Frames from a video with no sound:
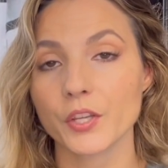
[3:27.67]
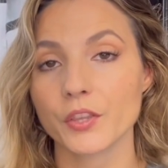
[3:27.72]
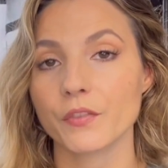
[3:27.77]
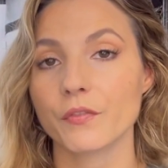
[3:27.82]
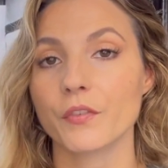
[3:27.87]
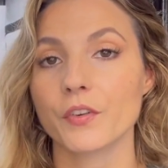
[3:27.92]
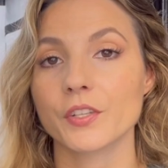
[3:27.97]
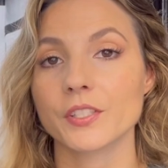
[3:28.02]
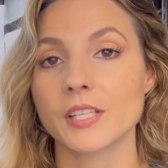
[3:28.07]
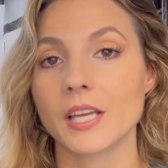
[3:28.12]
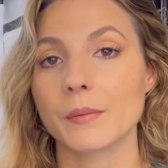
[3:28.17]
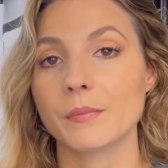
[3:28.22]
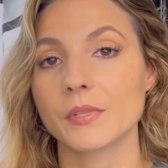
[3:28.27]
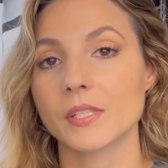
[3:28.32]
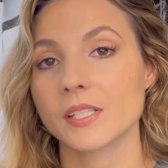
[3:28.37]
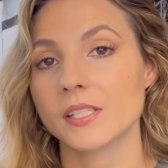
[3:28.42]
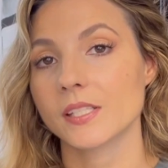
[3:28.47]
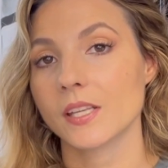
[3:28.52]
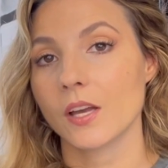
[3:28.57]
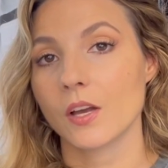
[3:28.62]
the first item to
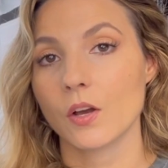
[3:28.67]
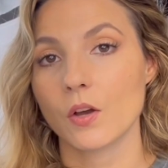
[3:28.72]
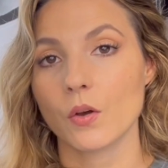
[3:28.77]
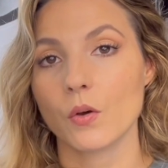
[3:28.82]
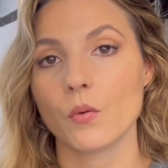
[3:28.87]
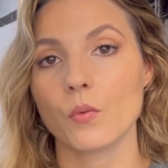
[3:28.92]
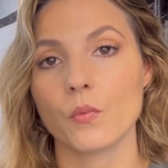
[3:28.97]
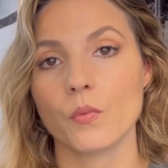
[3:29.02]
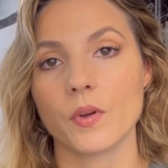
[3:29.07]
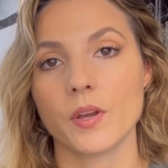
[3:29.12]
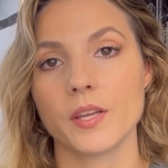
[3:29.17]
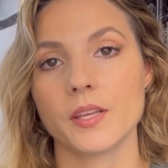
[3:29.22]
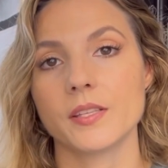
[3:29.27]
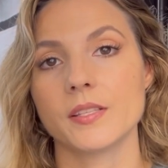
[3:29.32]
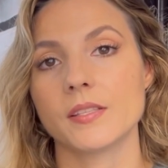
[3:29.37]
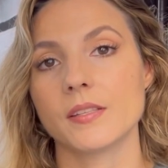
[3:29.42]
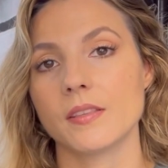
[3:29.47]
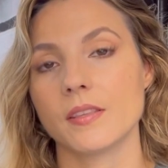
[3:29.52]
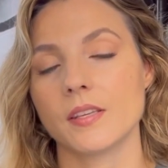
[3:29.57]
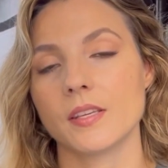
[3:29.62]
sell
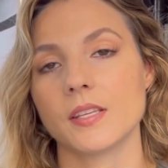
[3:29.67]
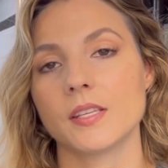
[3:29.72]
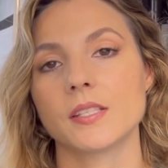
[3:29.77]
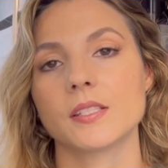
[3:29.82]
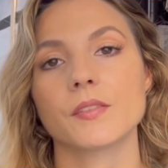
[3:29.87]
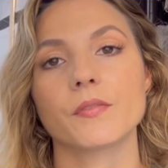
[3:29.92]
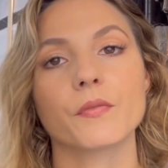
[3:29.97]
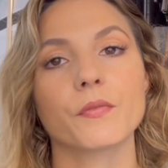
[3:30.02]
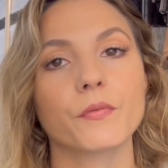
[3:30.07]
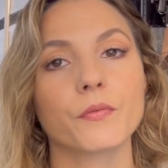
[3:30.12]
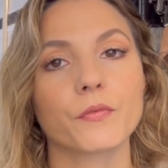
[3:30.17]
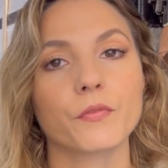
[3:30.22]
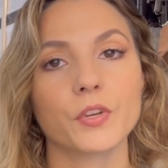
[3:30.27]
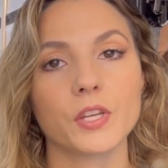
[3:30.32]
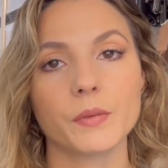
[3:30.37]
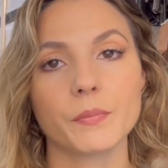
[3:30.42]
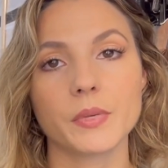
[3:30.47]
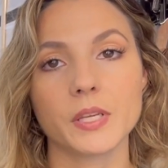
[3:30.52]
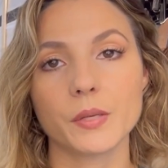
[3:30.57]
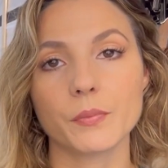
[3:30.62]
was this
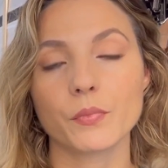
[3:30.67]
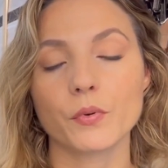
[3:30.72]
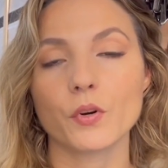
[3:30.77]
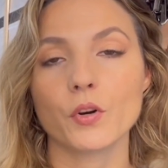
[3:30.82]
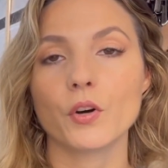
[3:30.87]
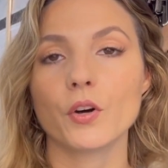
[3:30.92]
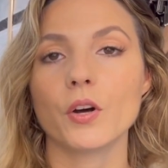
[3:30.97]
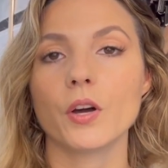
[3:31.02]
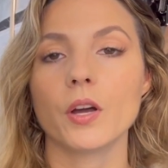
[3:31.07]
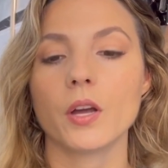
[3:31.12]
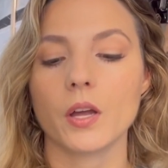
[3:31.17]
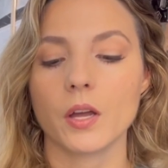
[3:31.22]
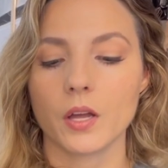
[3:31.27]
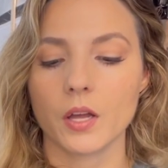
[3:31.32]
Free People